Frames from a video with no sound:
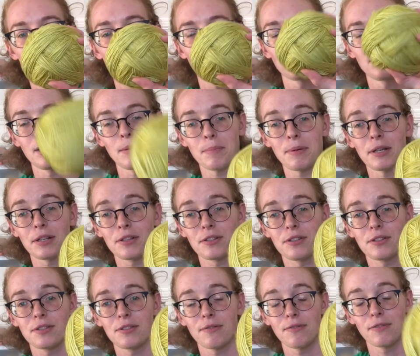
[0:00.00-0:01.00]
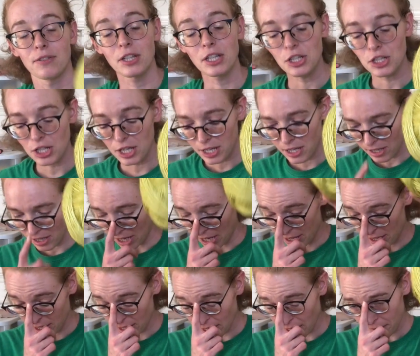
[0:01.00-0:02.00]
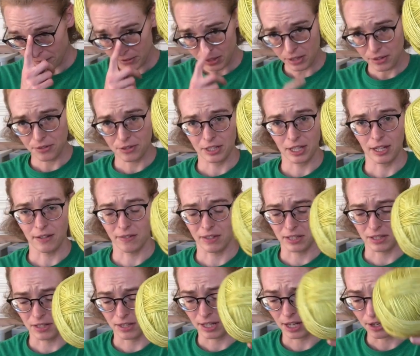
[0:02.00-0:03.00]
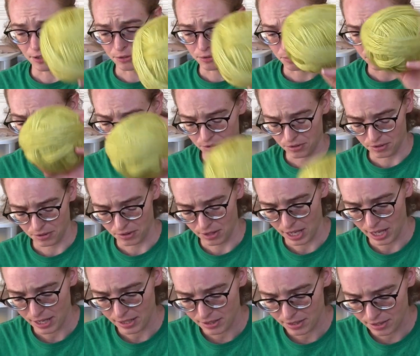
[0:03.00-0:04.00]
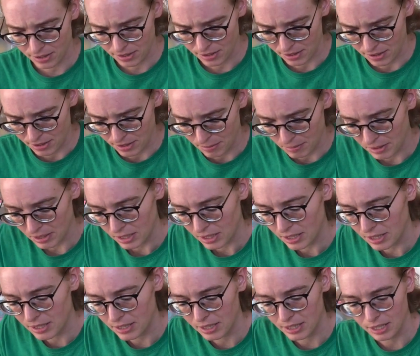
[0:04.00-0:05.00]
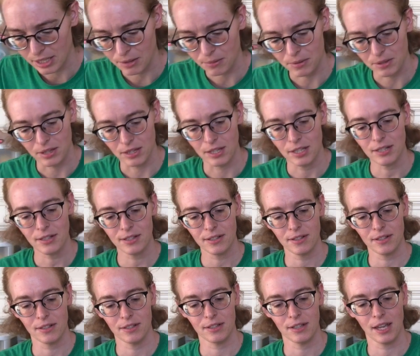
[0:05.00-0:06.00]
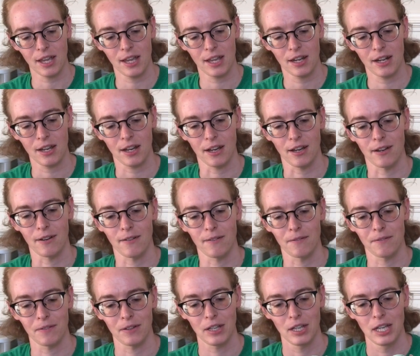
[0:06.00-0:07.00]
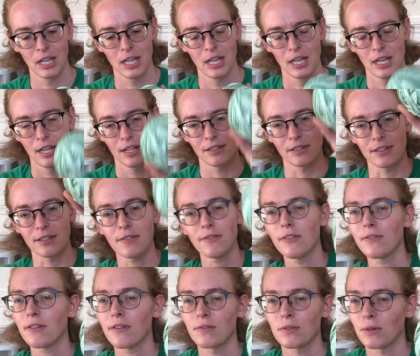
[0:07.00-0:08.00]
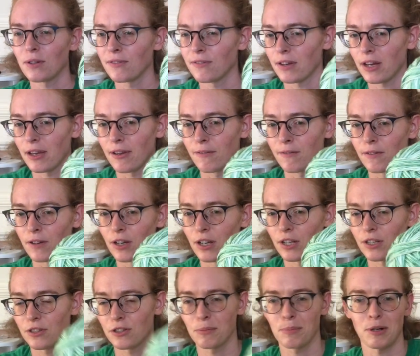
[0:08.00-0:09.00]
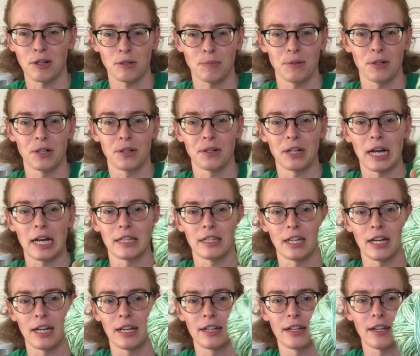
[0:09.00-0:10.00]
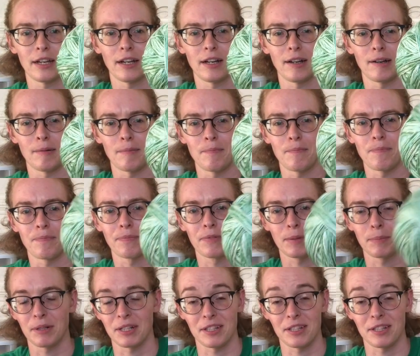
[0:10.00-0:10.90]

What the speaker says: Knit Picks Fleechy. I think I have another skein of this in the other drawer, so that is something that needs to get dealt with. This is a skein of, it's a 75-25 Superwash Merino nylon, but